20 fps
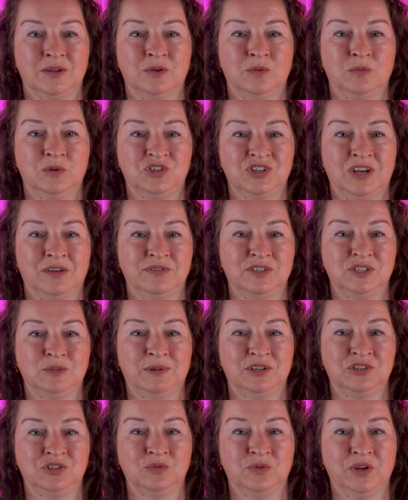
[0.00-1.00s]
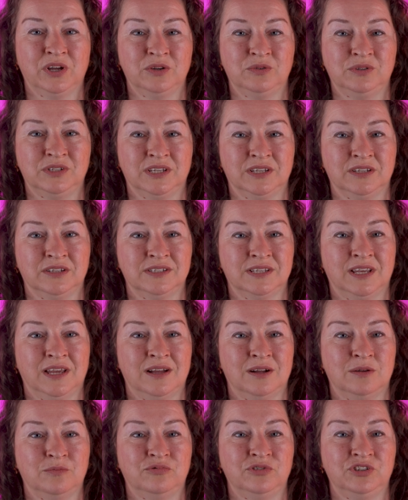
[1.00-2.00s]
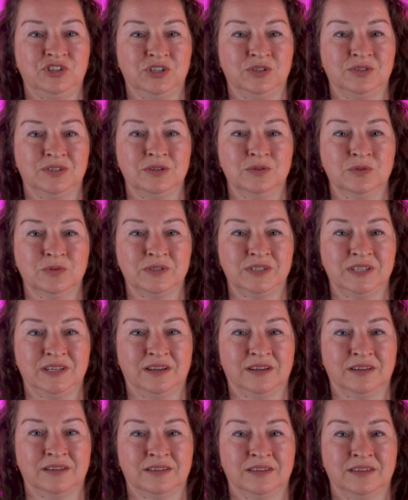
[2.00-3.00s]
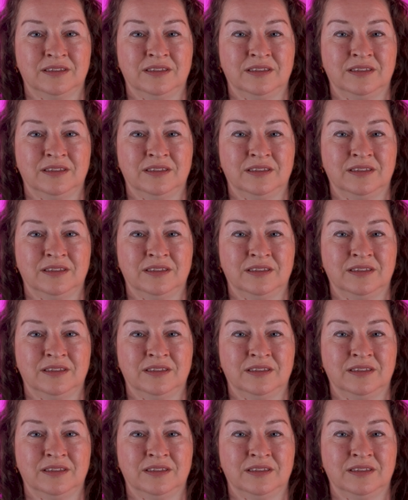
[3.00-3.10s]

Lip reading: which have a special coating to help reduce nausea.